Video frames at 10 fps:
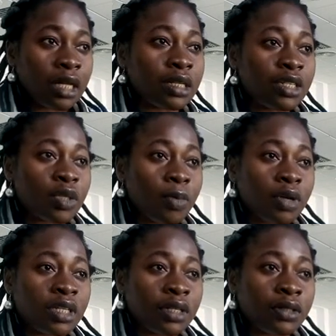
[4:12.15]
This
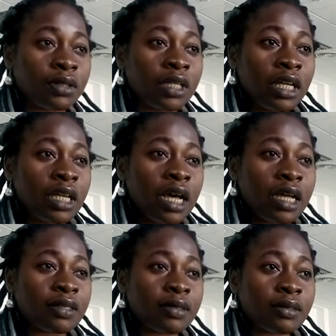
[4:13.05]
model
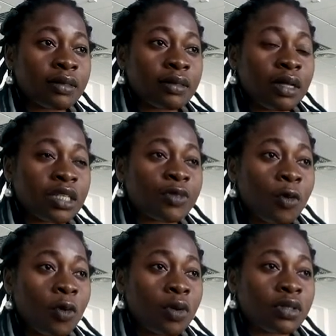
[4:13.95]
has as
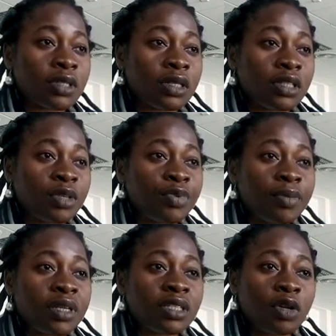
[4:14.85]
focus the
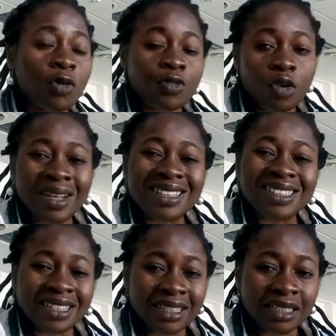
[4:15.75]
primacy of human
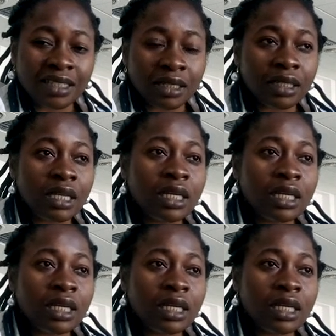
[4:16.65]
dignity.